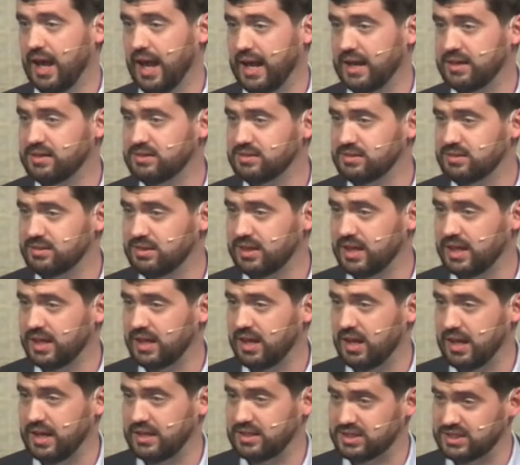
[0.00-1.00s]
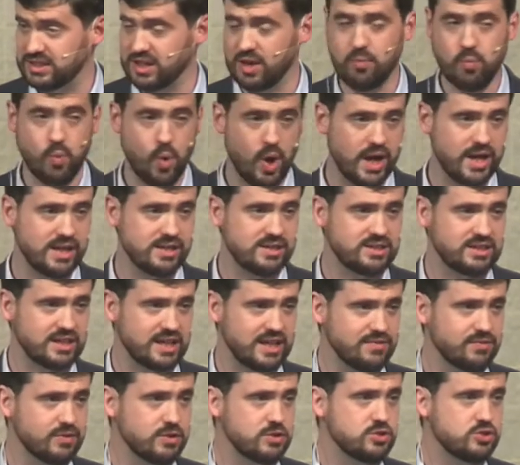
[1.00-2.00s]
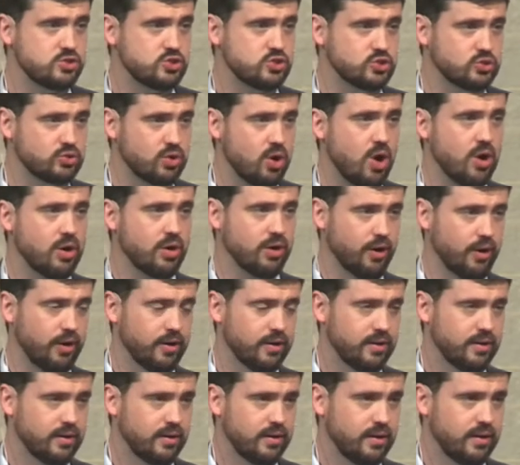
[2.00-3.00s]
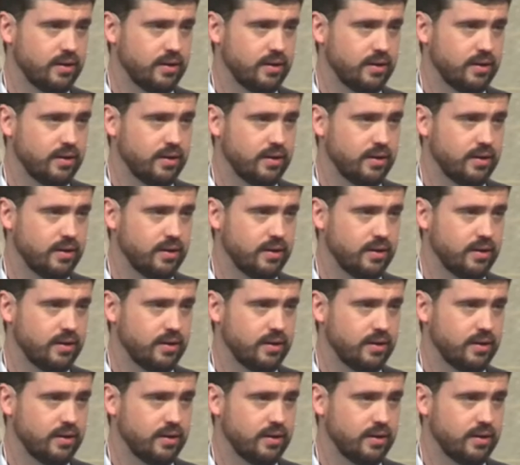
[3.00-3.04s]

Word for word: and in, in some ways, even stronger.